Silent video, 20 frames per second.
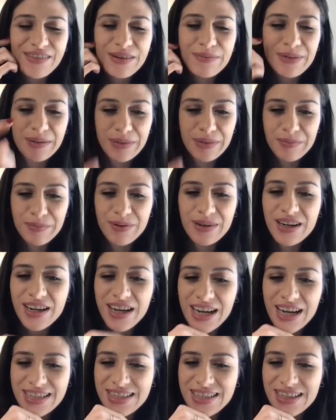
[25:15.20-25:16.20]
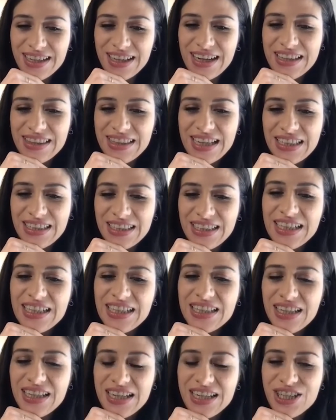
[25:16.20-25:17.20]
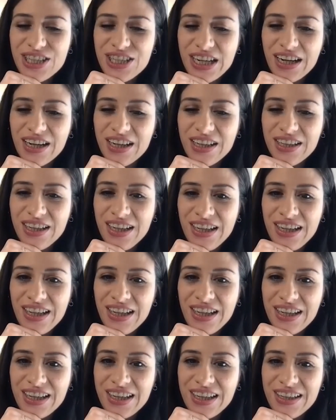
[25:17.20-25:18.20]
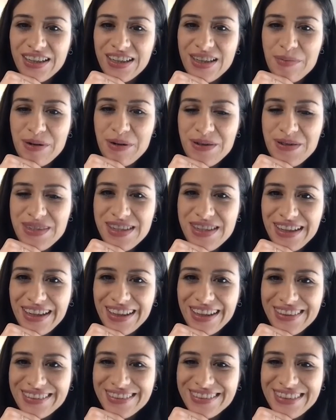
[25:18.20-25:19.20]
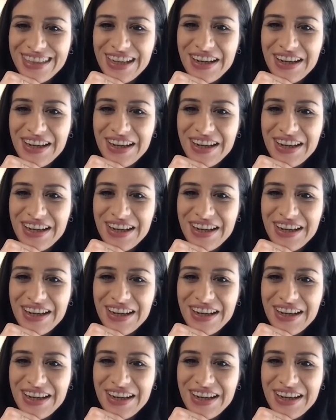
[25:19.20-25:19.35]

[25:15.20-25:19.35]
of Public Broadcasting, and at that link that I shared, they posted it. So